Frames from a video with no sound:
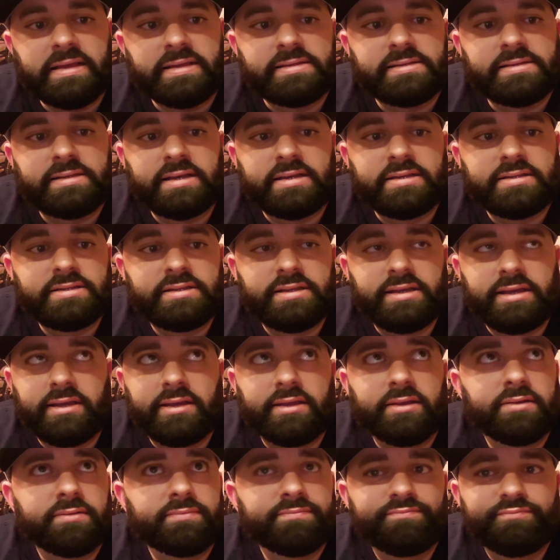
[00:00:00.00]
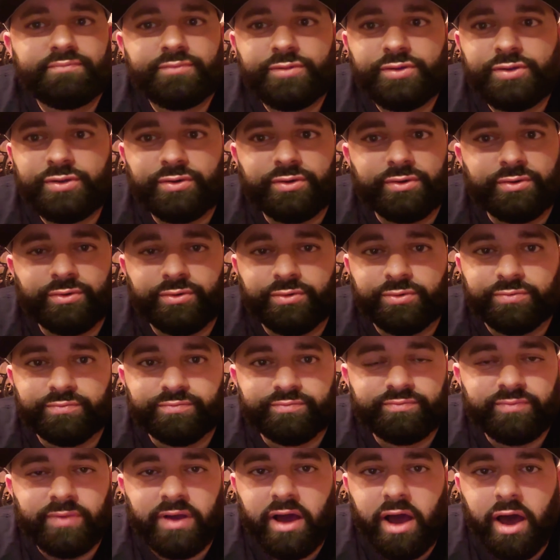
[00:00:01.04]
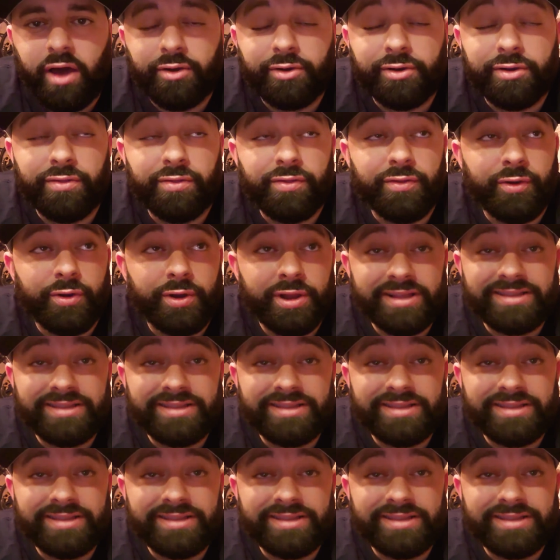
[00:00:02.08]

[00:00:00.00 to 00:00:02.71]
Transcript: 16 to 130